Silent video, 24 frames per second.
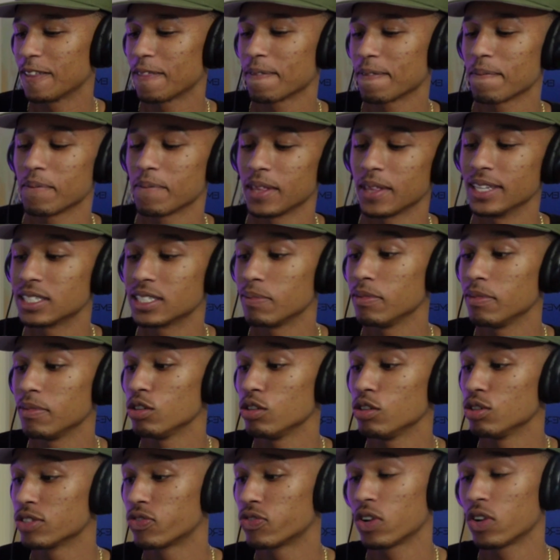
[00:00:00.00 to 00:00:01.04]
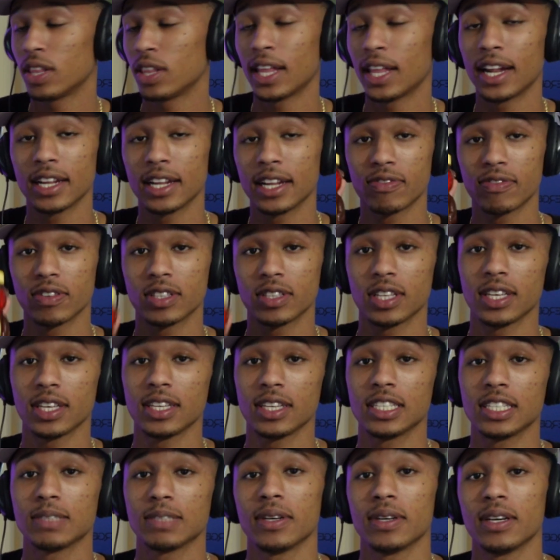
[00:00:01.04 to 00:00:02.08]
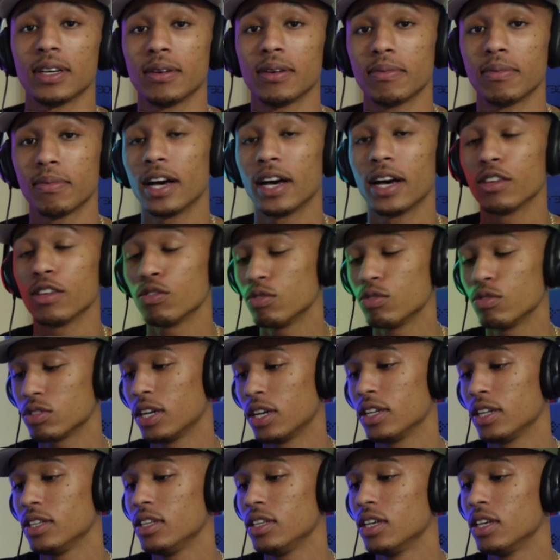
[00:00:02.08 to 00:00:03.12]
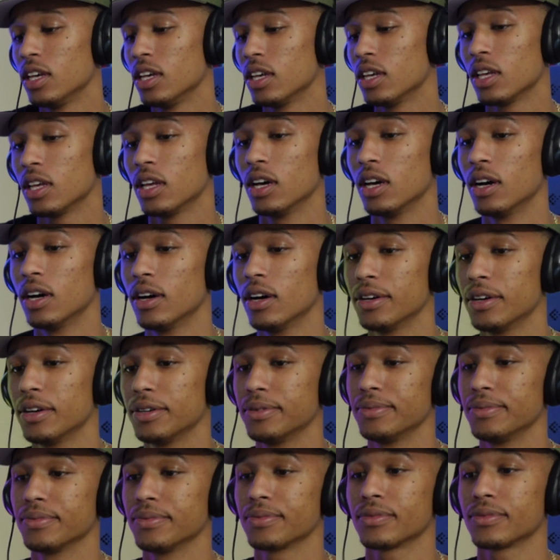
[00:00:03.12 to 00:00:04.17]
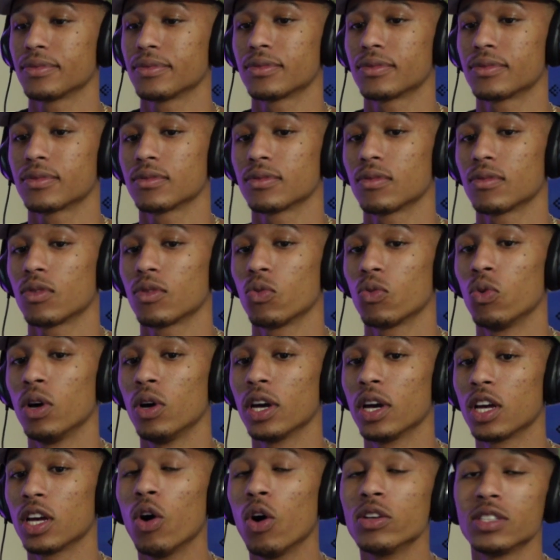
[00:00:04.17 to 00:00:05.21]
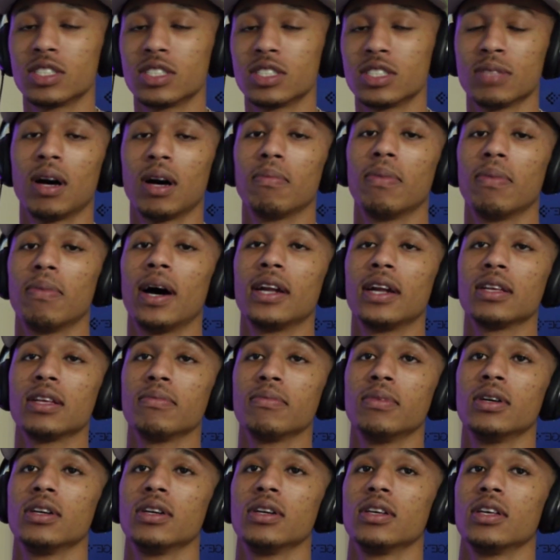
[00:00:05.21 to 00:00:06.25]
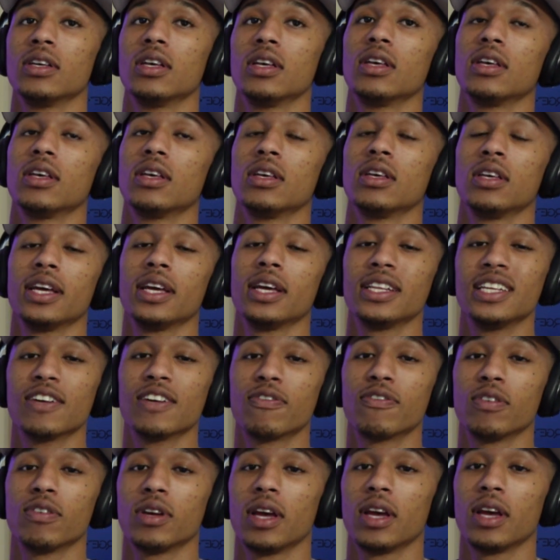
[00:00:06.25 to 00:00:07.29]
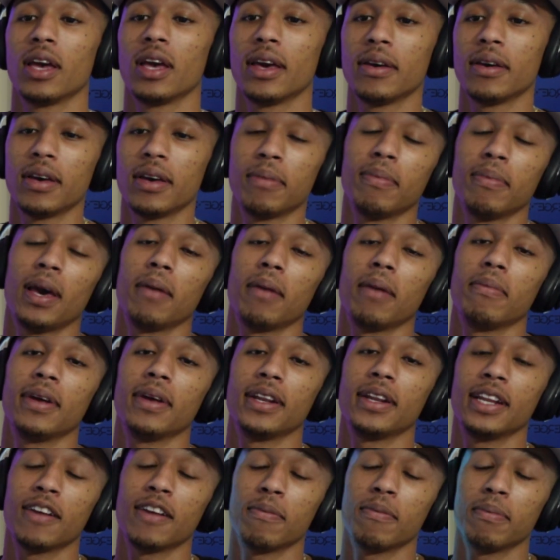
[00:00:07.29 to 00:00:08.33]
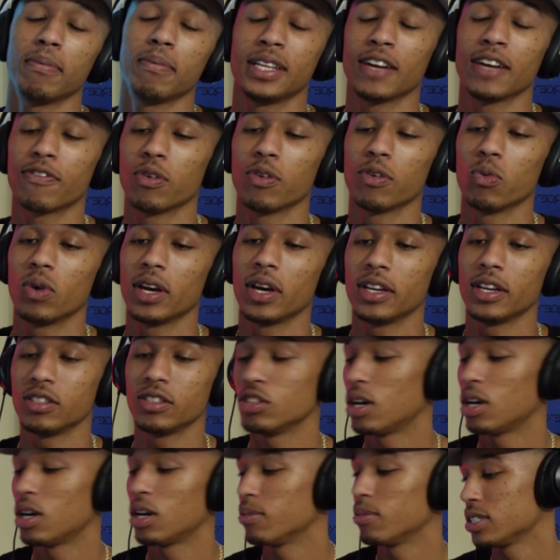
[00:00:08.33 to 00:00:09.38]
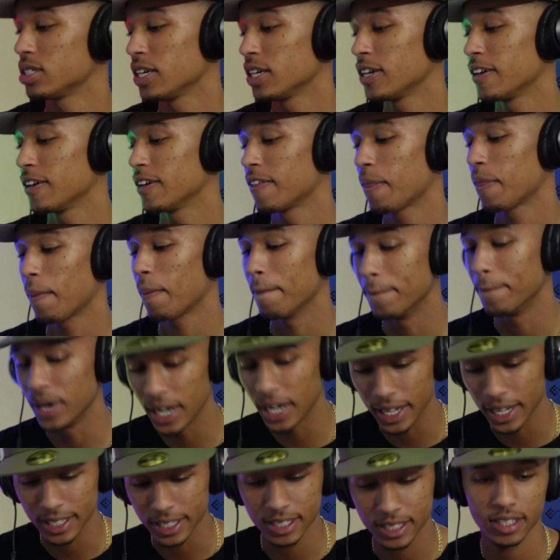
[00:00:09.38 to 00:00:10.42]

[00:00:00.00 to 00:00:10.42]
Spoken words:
This can be used for a lot of different things, man. But I use honey. Well, it goes into my body, but in different ways, you know what I'm saying? But